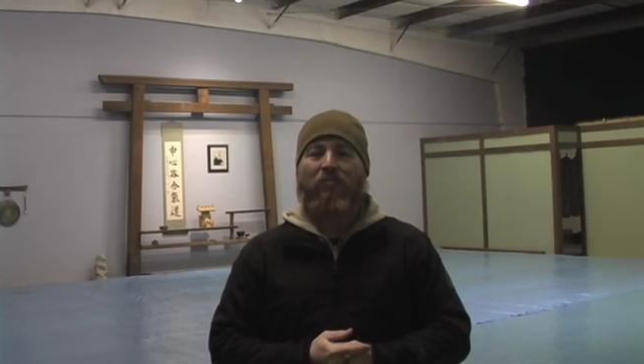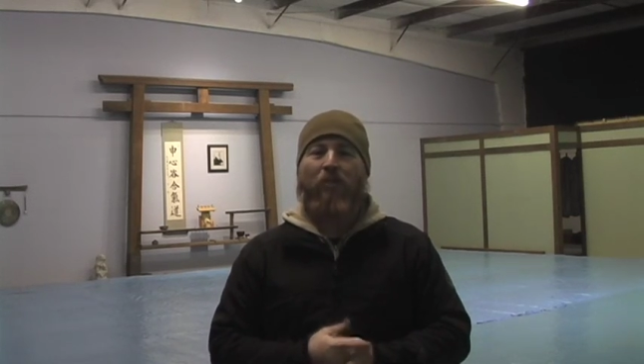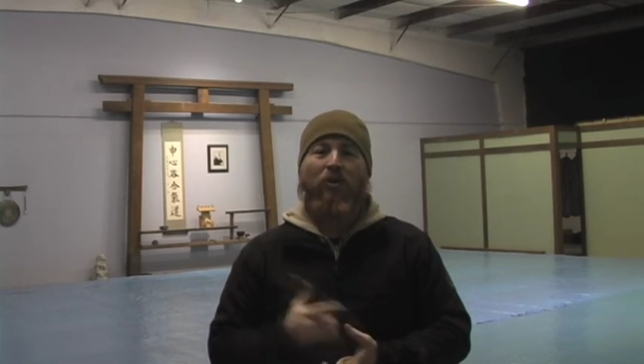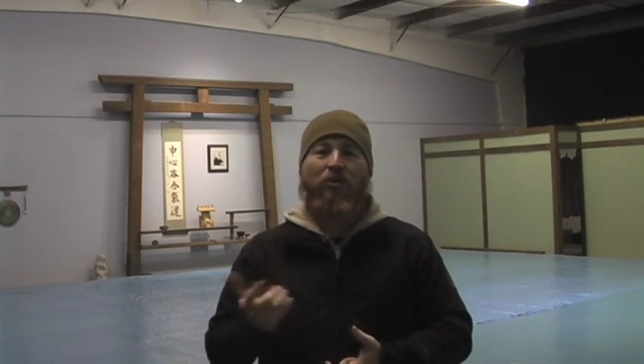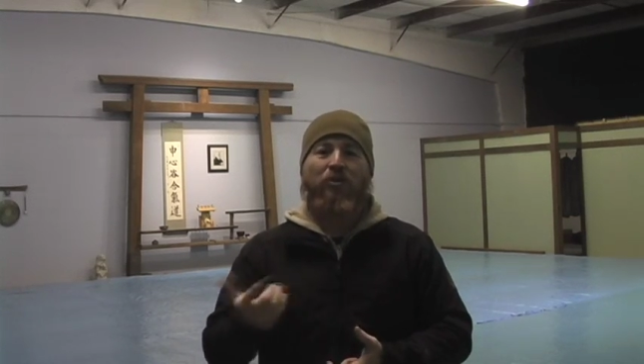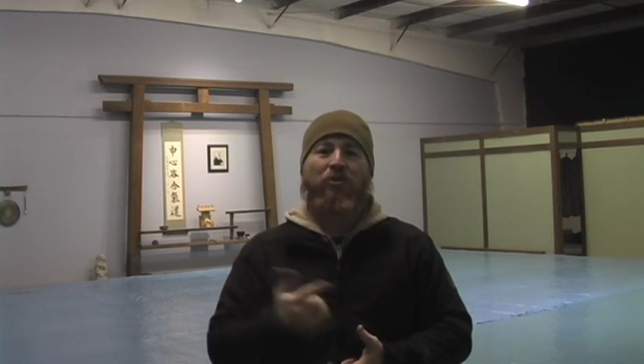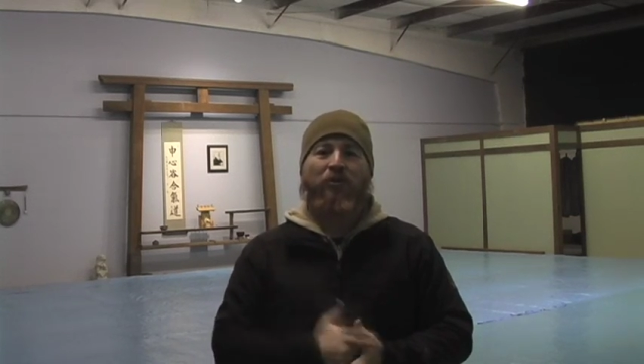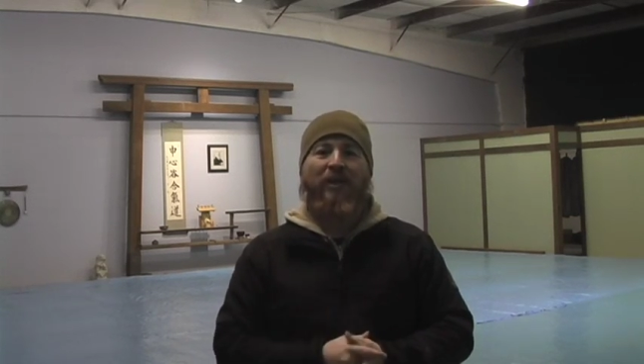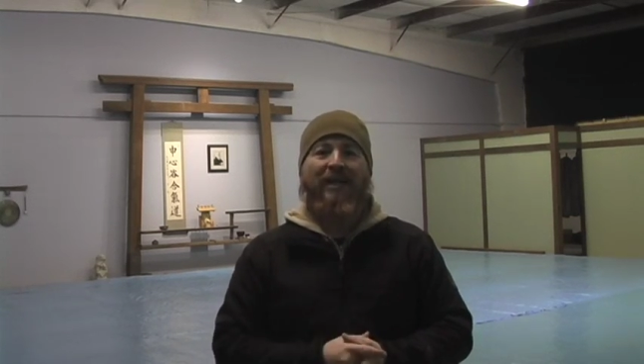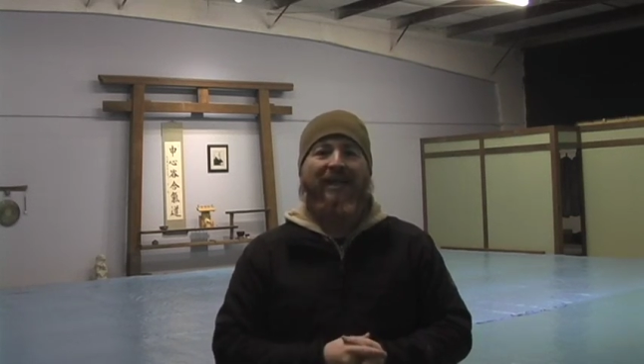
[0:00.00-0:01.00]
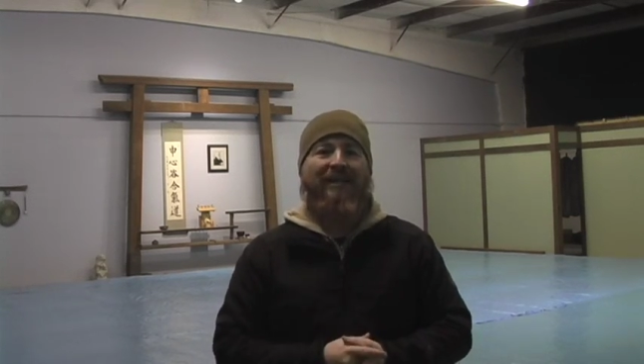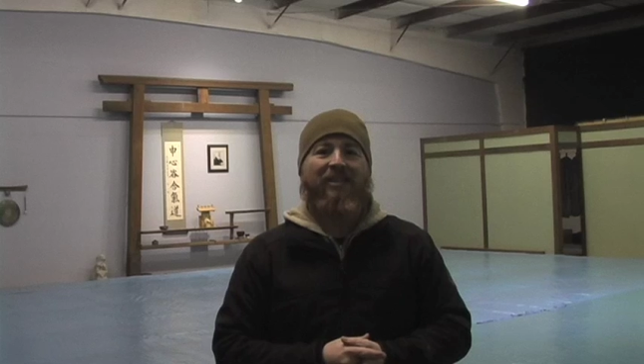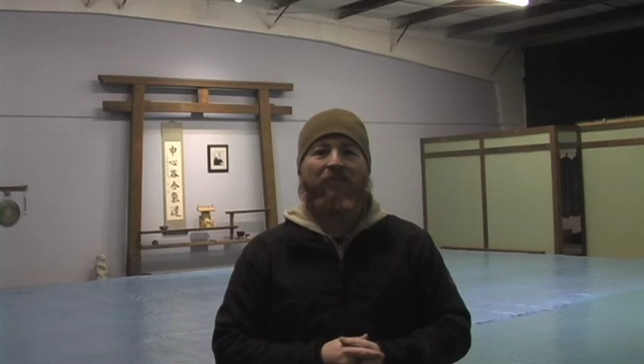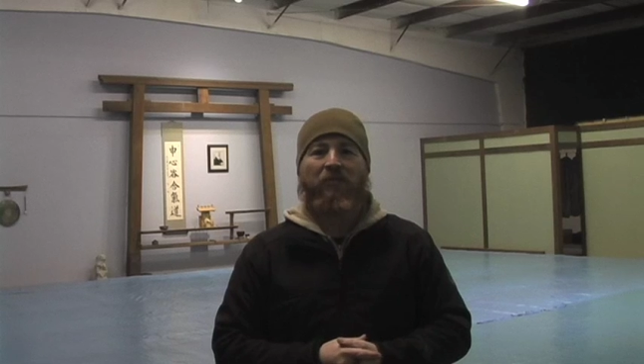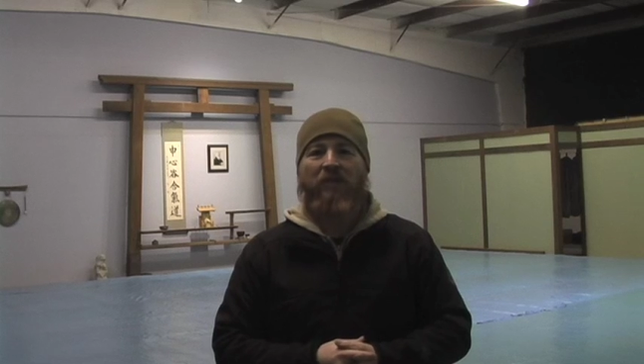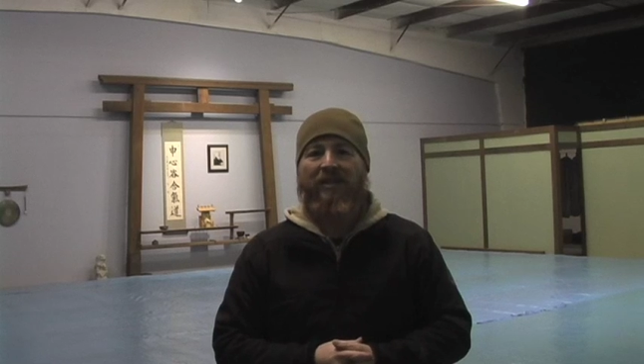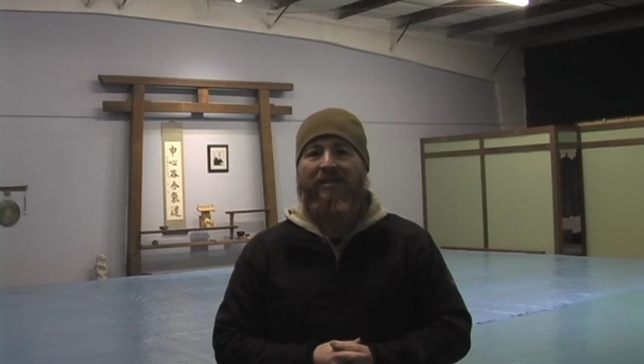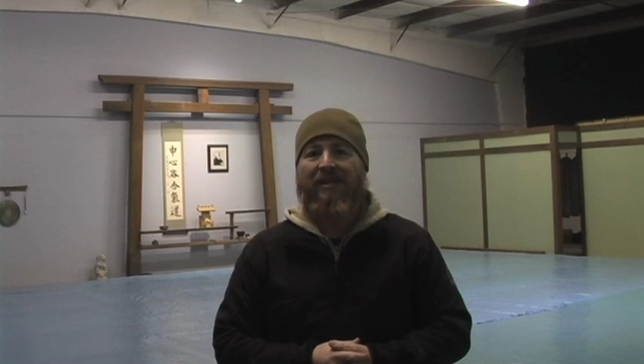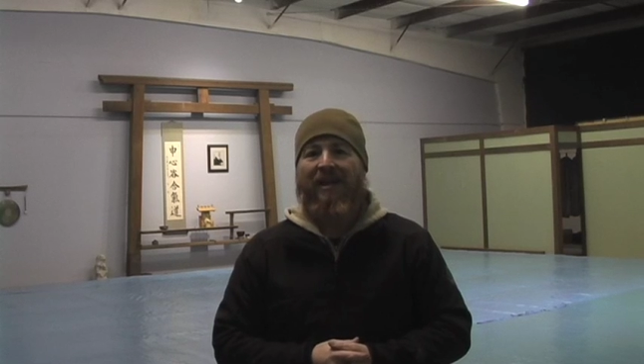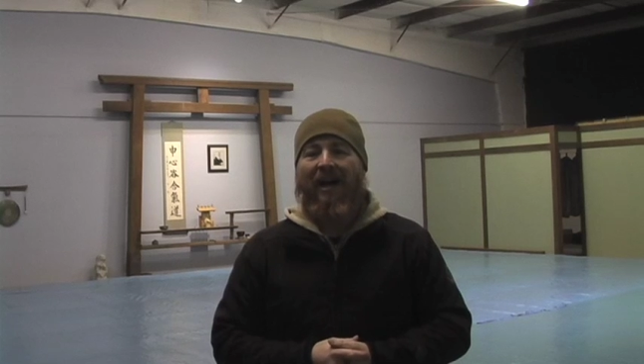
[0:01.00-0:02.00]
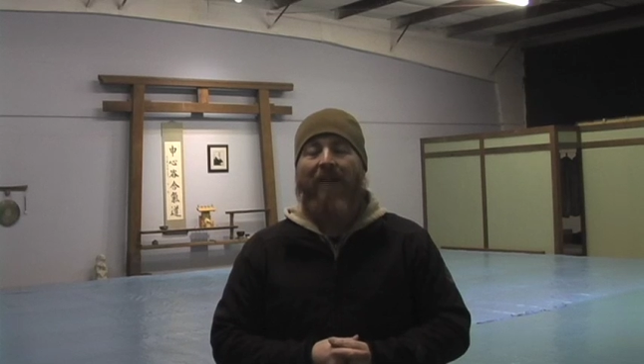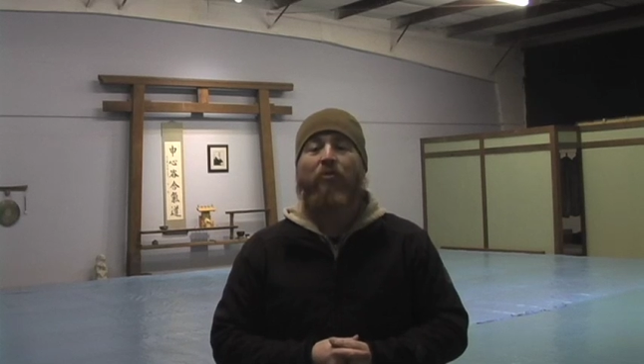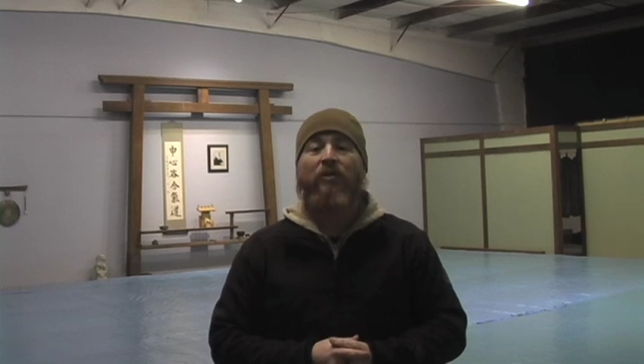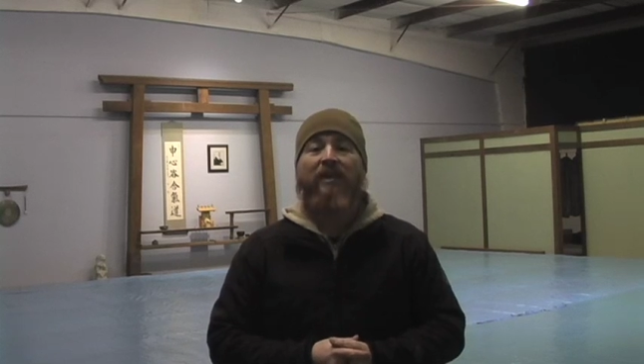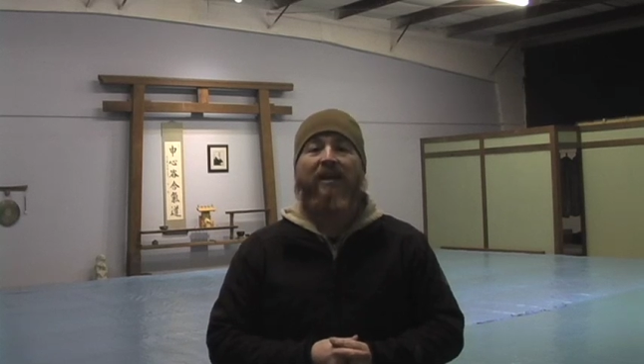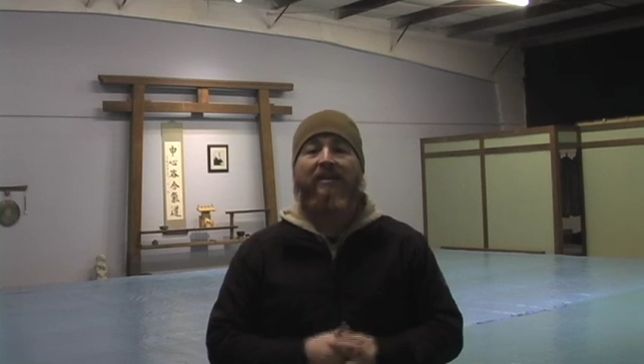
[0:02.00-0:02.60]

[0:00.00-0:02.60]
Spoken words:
martial arts training and self-defense. I'm Chris Hine.